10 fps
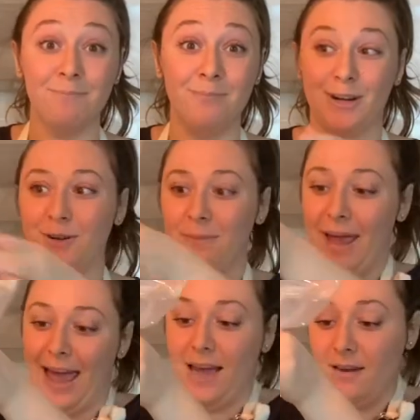buttercream I
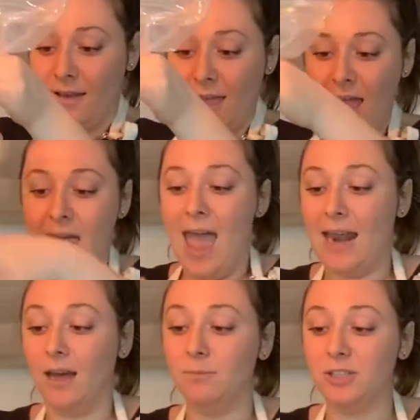had.
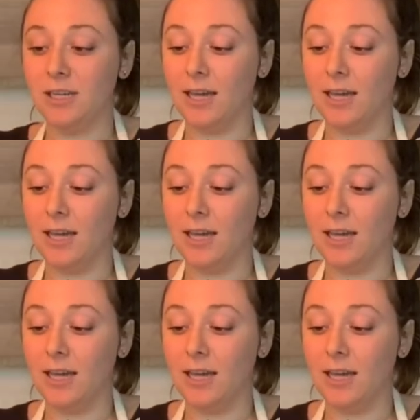And now I'm just gonna